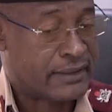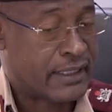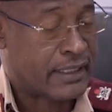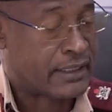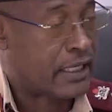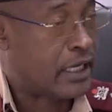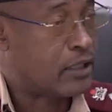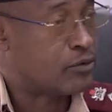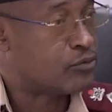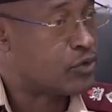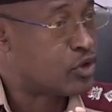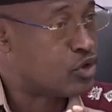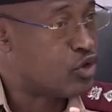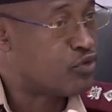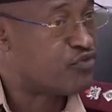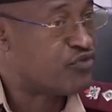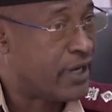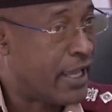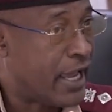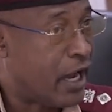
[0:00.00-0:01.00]
that, can you know,
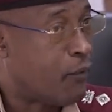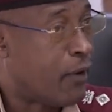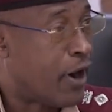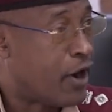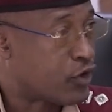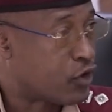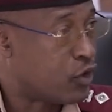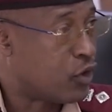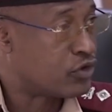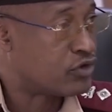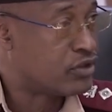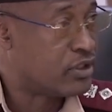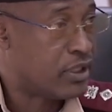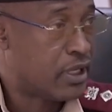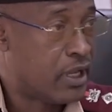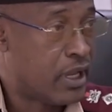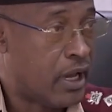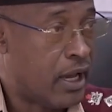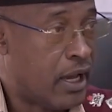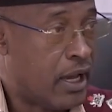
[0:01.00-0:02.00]
fly our road
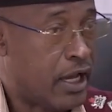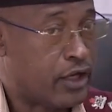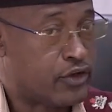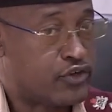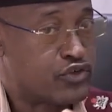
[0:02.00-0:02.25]
uh,